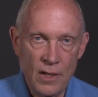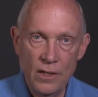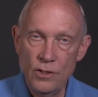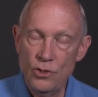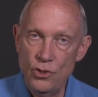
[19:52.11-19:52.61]

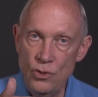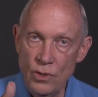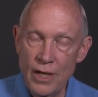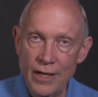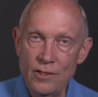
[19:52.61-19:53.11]
is, you
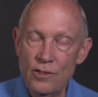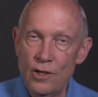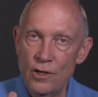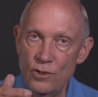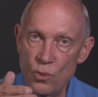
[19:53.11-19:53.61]
guys
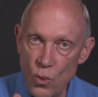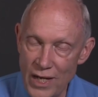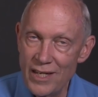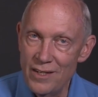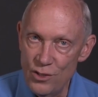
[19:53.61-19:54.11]
are as
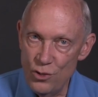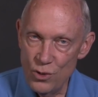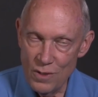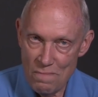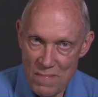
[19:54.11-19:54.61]
wicked as you
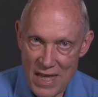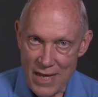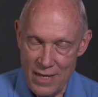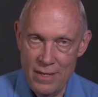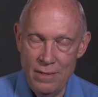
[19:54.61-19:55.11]
can
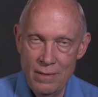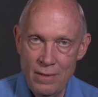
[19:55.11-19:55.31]
be,